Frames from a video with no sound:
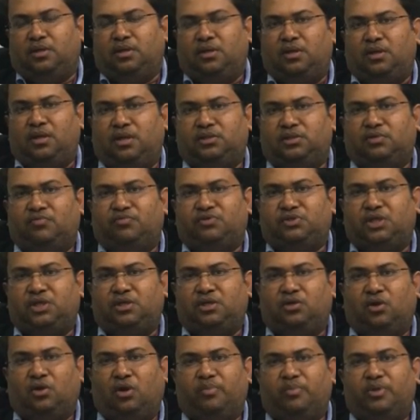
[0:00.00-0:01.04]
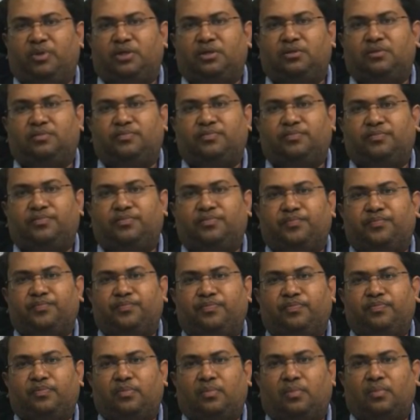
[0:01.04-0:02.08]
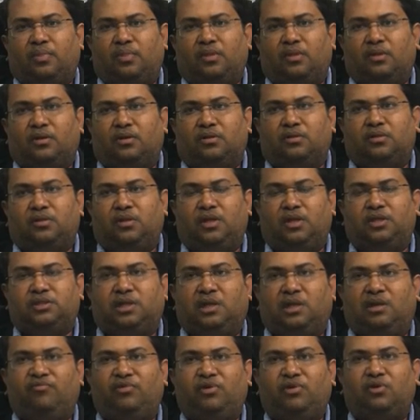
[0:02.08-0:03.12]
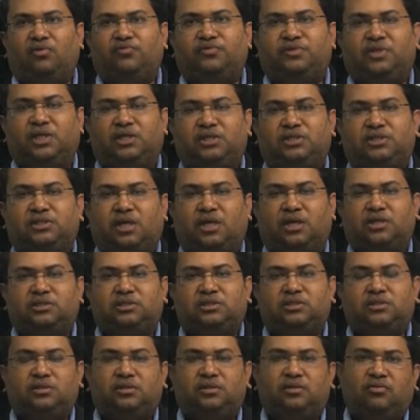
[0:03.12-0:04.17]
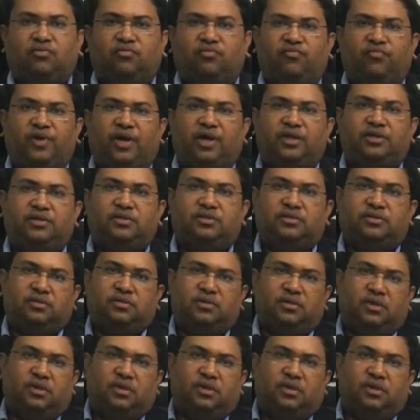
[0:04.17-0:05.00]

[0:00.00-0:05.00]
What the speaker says: In case of state government, there is levy of sales tax, VAT,